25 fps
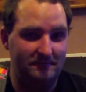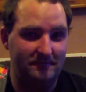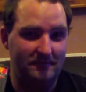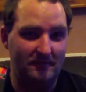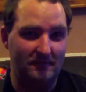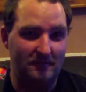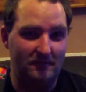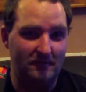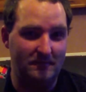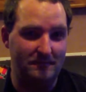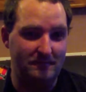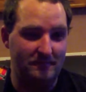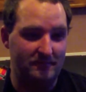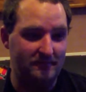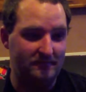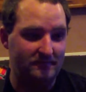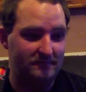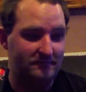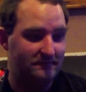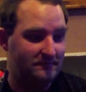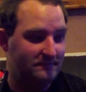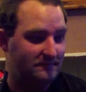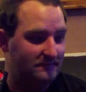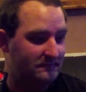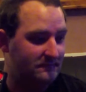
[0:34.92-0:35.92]
equipment,
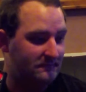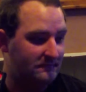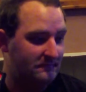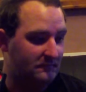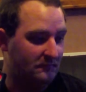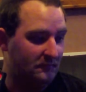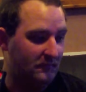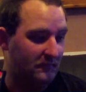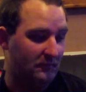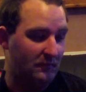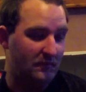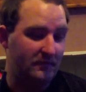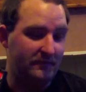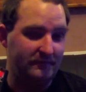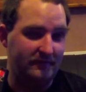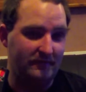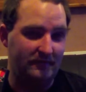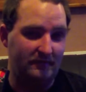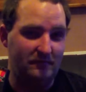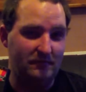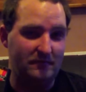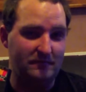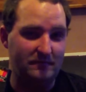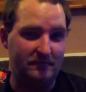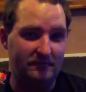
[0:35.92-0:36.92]
or one of the
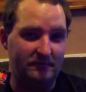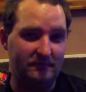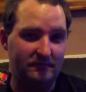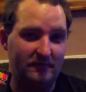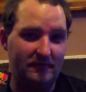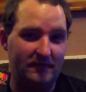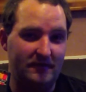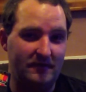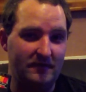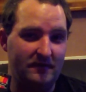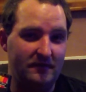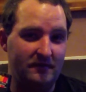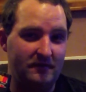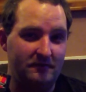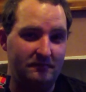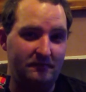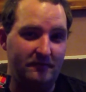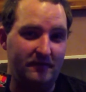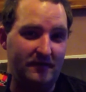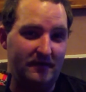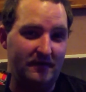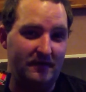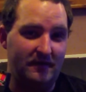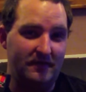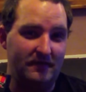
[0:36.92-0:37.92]
equipment that you
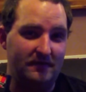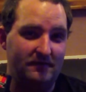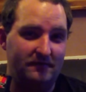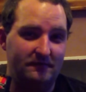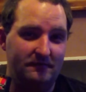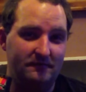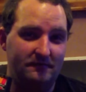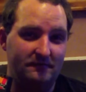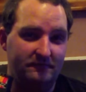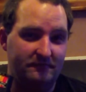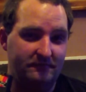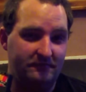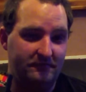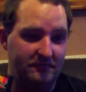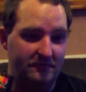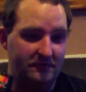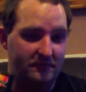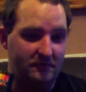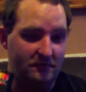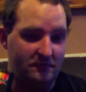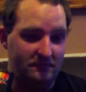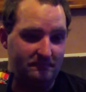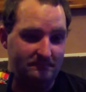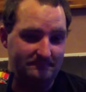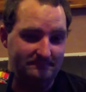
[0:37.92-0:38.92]
need for
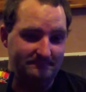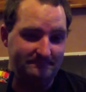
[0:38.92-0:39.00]
your,